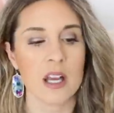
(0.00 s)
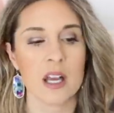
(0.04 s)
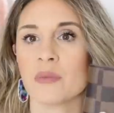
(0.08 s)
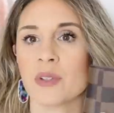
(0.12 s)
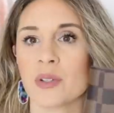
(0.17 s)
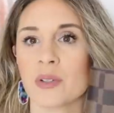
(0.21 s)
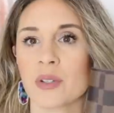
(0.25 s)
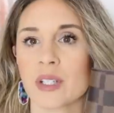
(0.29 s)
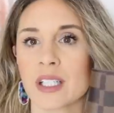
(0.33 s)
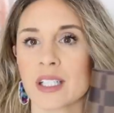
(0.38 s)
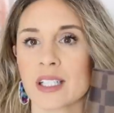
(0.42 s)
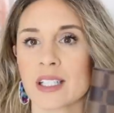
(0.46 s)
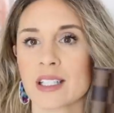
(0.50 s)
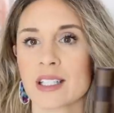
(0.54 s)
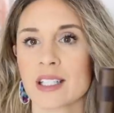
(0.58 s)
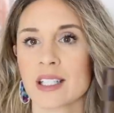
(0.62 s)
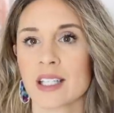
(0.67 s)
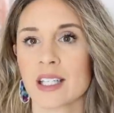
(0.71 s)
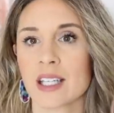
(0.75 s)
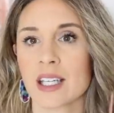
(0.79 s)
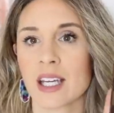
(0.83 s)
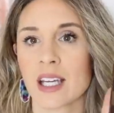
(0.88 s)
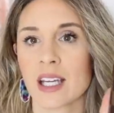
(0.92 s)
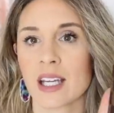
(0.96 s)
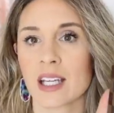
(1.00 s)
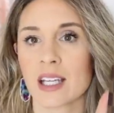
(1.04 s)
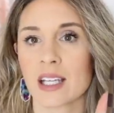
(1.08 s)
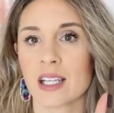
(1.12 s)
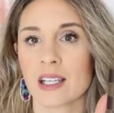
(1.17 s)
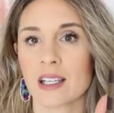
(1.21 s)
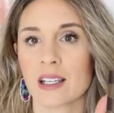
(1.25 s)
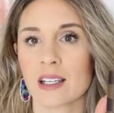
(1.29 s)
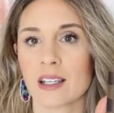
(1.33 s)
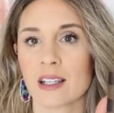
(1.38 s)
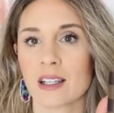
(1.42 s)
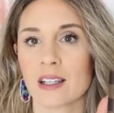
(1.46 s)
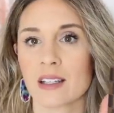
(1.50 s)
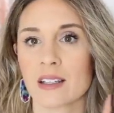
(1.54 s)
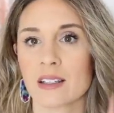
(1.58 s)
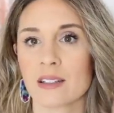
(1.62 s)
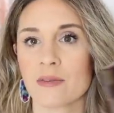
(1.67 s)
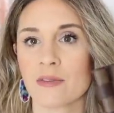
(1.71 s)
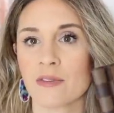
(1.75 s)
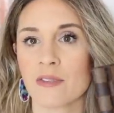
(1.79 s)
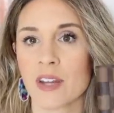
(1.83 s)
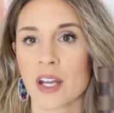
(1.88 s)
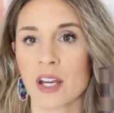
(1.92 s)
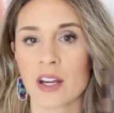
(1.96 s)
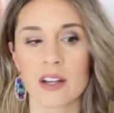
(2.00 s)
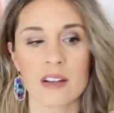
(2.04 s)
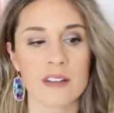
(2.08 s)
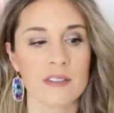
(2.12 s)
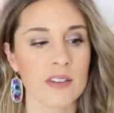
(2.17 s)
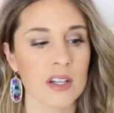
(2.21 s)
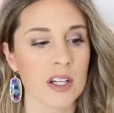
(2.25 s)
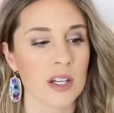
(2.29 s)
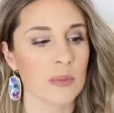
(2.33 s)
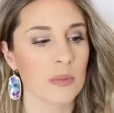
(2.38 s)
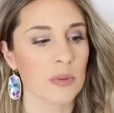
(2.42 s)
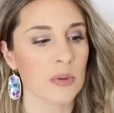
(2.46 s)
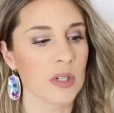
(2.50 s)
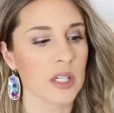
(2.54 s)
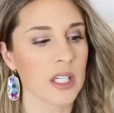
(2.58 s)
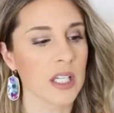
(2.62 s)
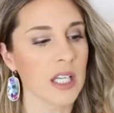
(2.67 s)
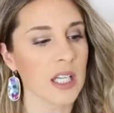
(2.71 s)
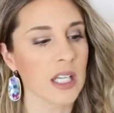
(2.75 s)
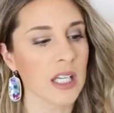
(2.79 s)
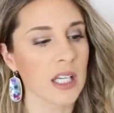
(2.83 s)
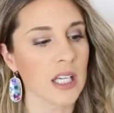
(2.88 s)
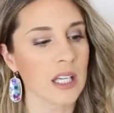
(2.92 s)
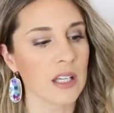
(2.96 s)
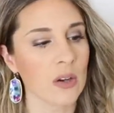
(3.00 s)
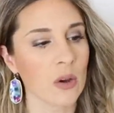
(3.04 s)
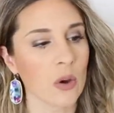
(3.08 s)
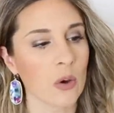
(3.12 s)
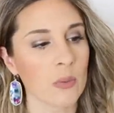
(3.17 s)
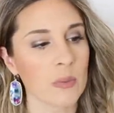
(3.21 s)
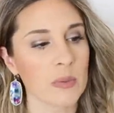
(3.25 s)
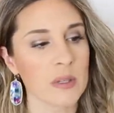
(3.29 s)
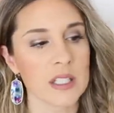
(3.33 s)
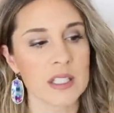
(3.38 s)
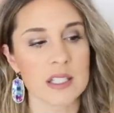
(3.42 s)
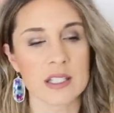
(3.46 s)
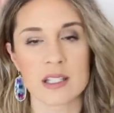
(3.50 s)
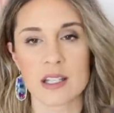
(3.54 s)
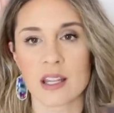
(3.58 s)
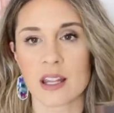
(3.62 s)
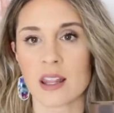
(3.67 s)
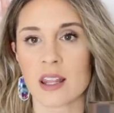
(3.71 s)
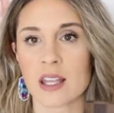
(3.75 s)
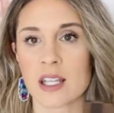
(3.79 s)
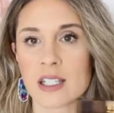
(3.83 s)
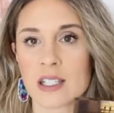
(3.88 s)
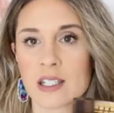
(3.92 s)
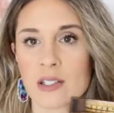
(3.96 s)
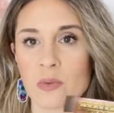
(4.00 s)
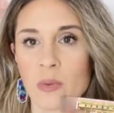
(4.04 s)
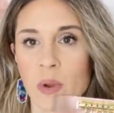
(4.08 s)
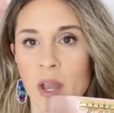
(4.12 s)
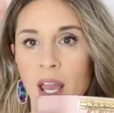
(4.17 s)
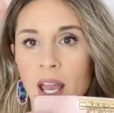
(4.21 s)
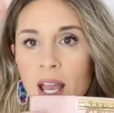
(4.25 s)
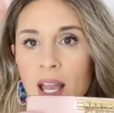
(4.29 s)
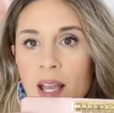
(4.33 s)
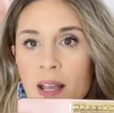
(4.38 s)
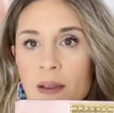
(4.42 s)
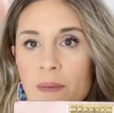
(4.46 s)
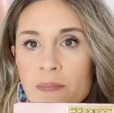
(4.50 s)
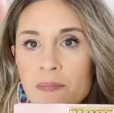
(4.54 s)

You can see it very, very pretty. It opens this way